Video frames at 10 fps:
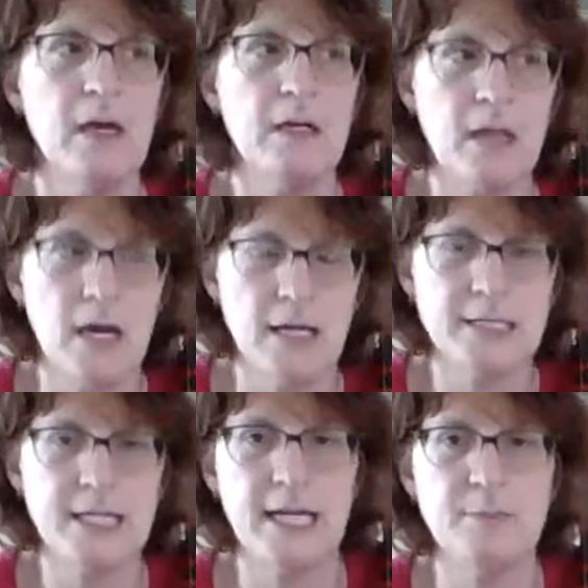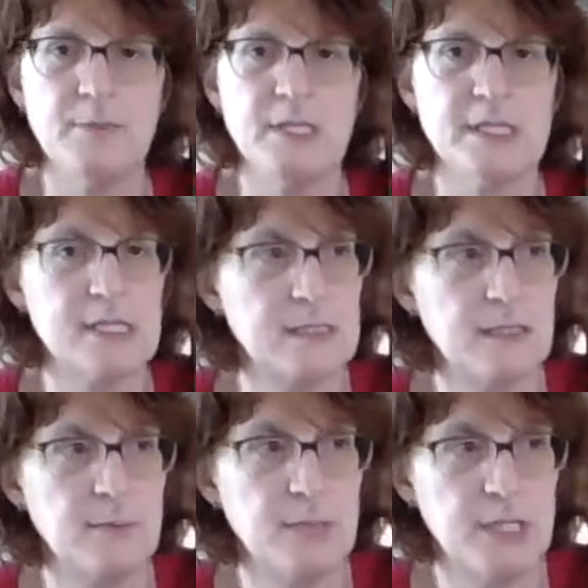Cut time means it's
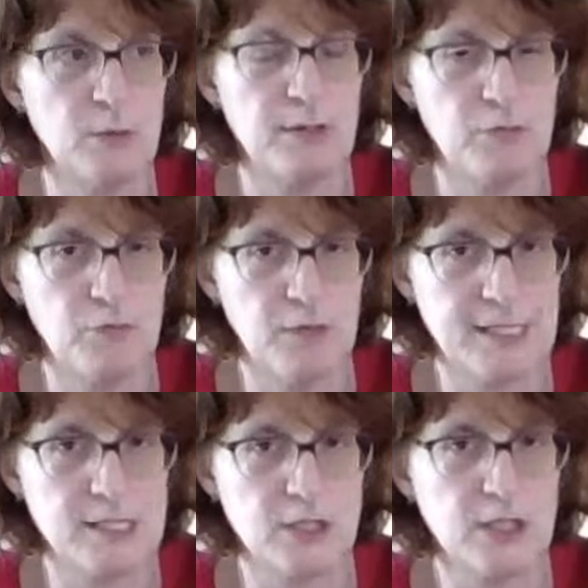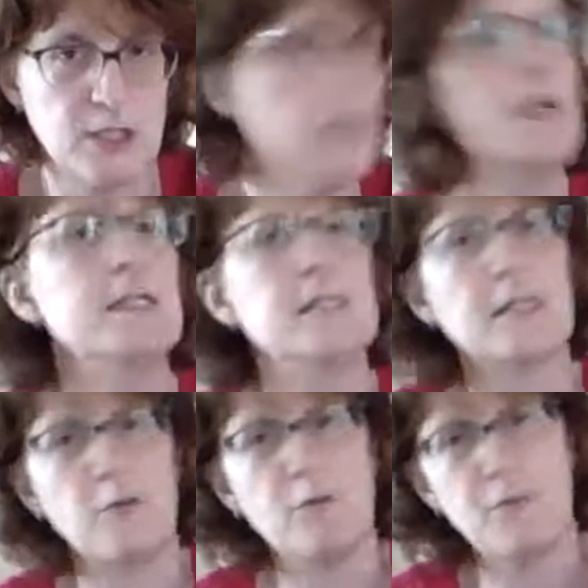going to be going faster. It's like
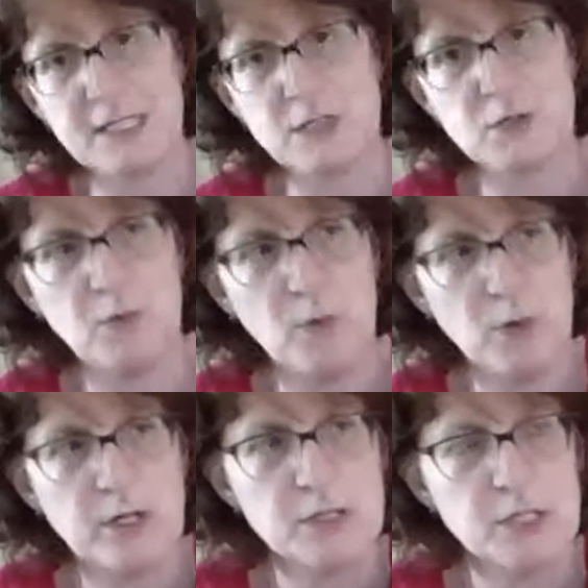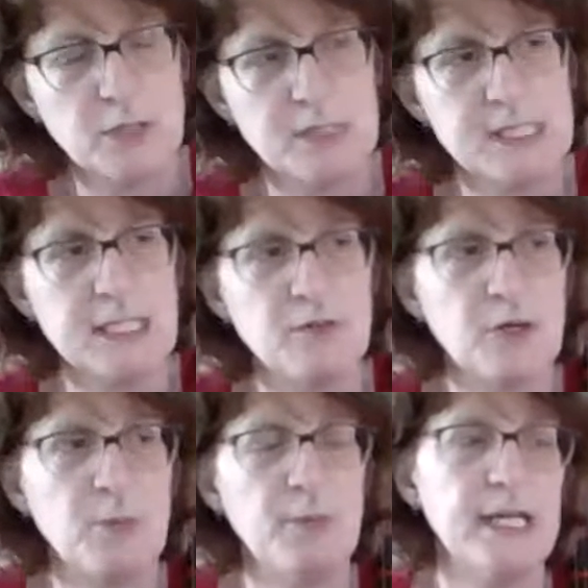a fast 4. So instead of
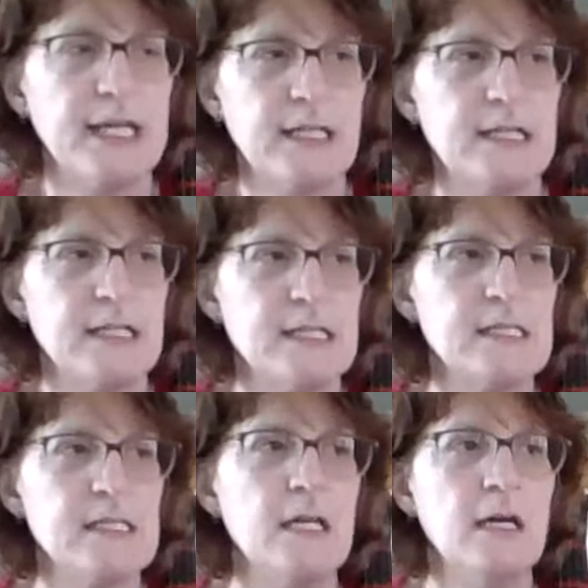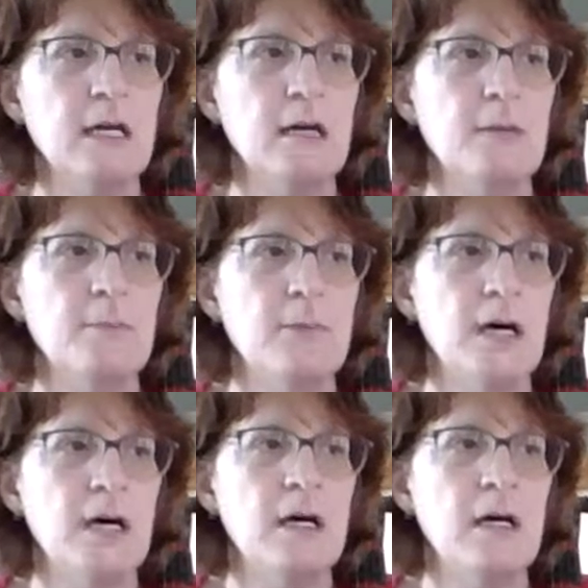playing like this,
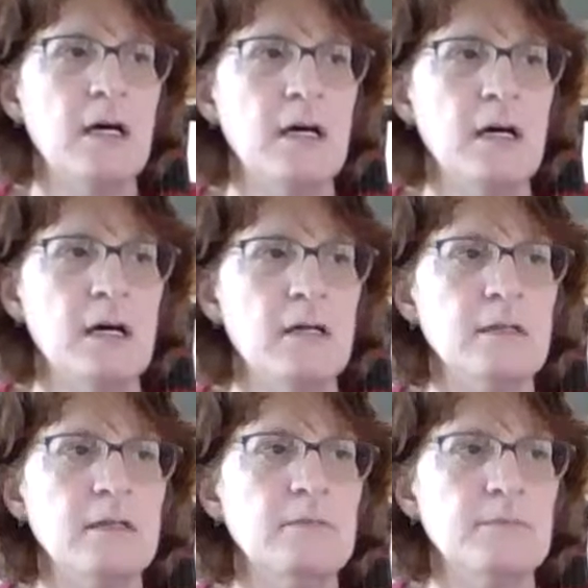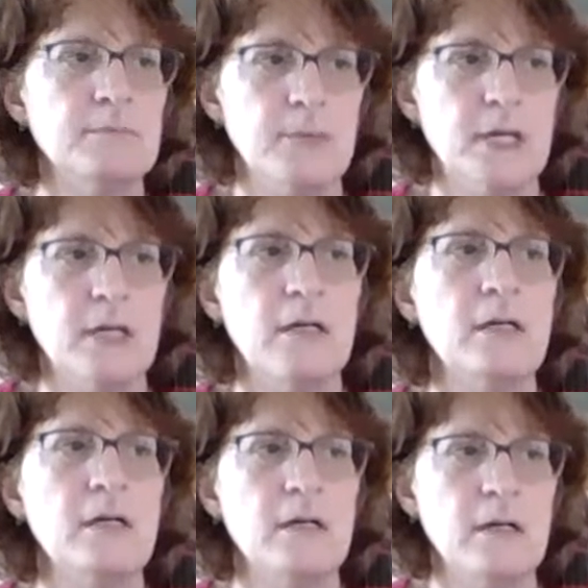bum,
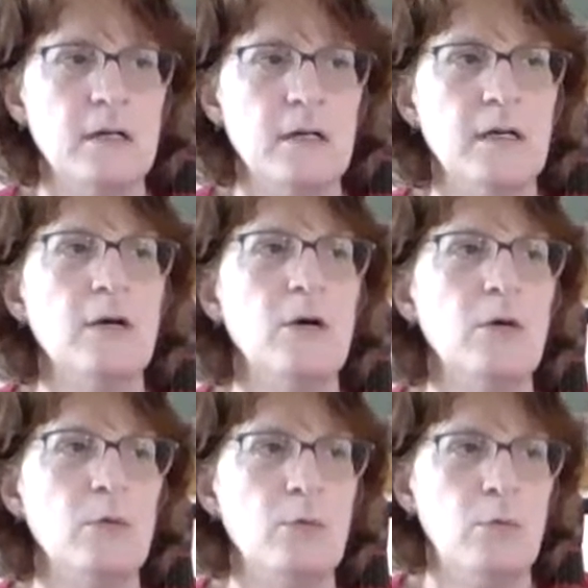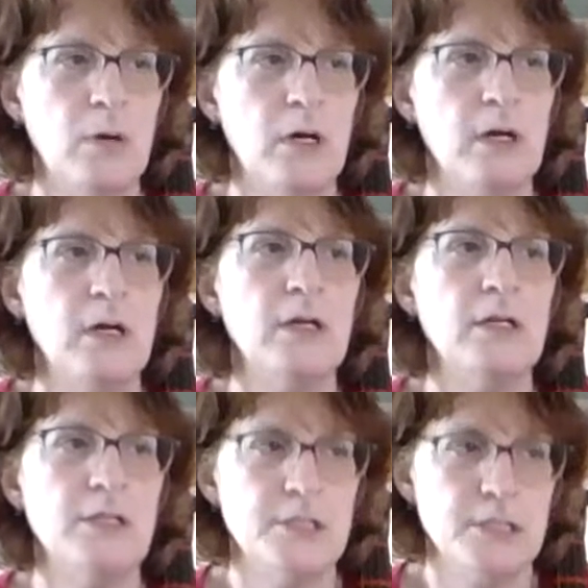bum,
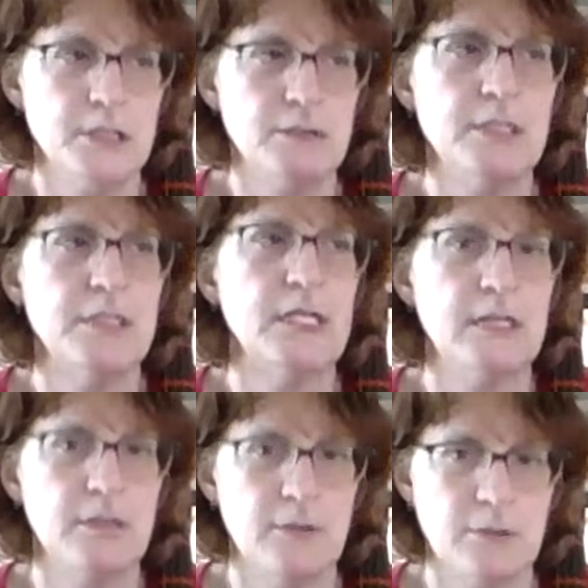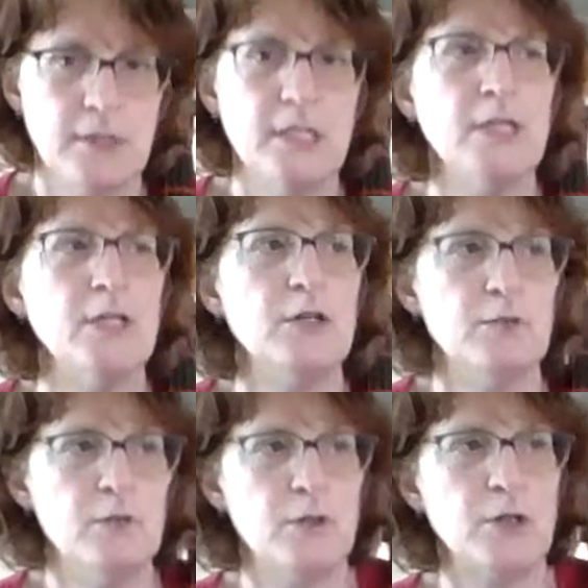1, 2, 3,
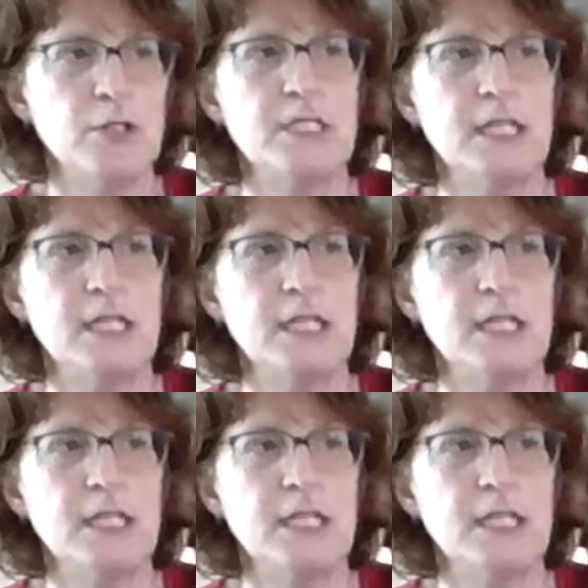4,